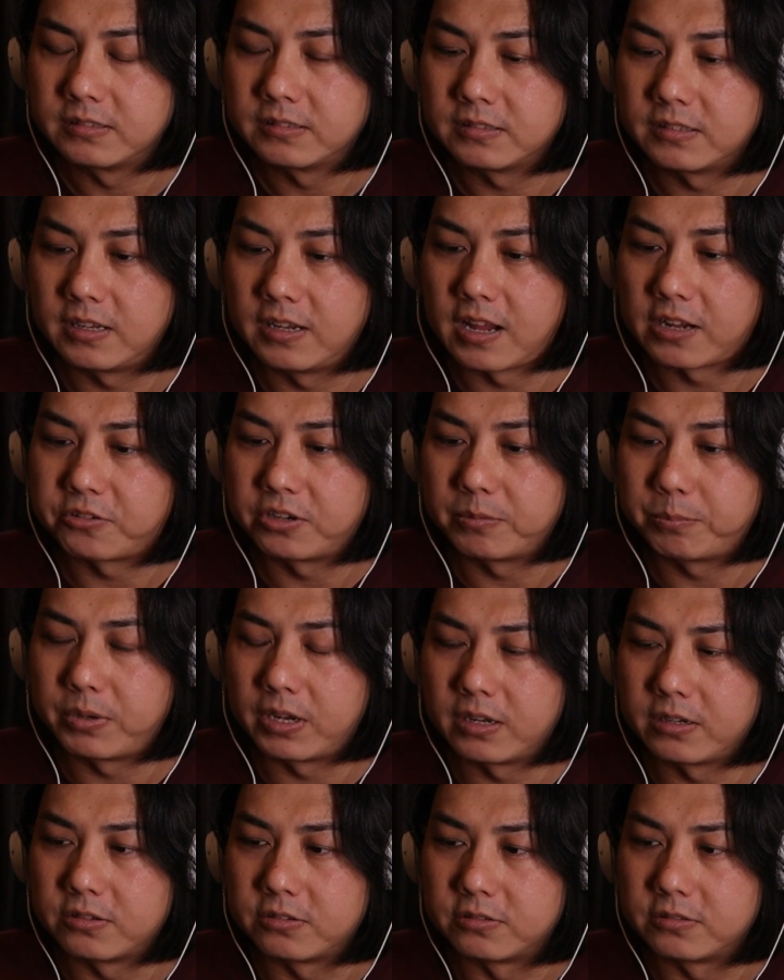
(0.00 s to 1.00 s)
the electric
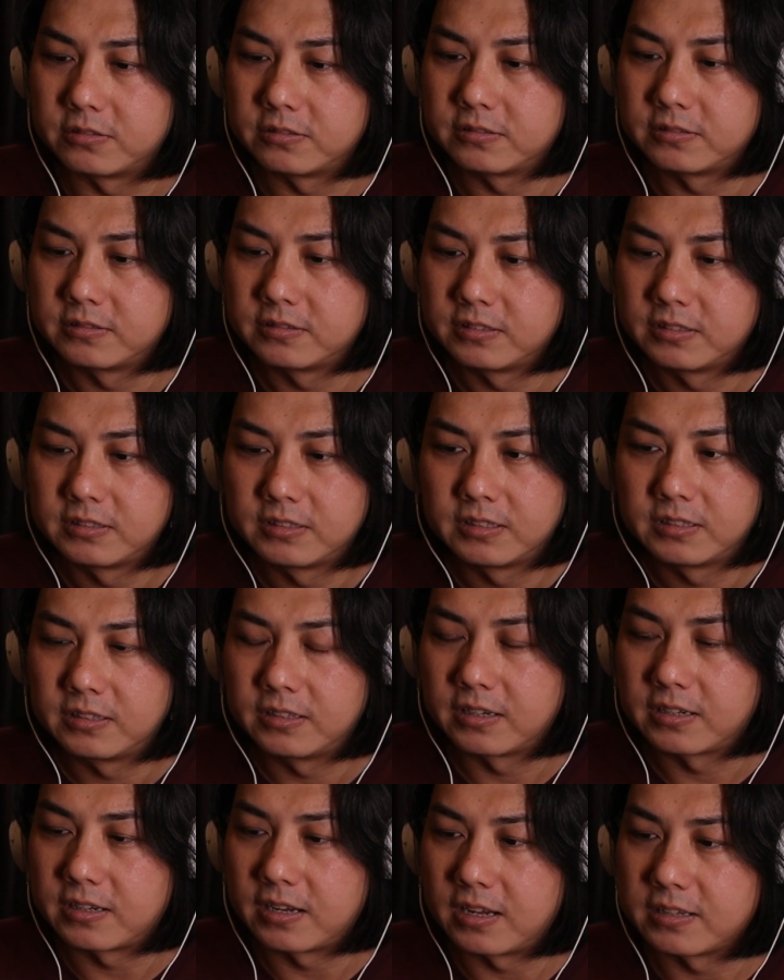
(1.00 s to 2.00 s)
piano,
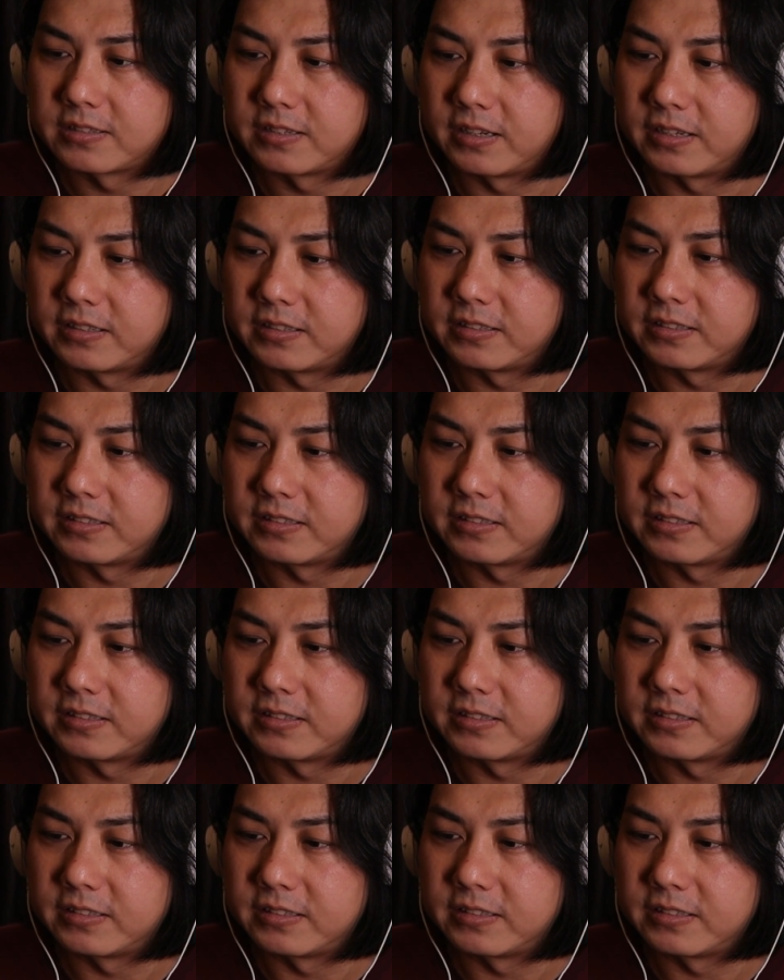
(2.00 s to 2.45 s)
the classic.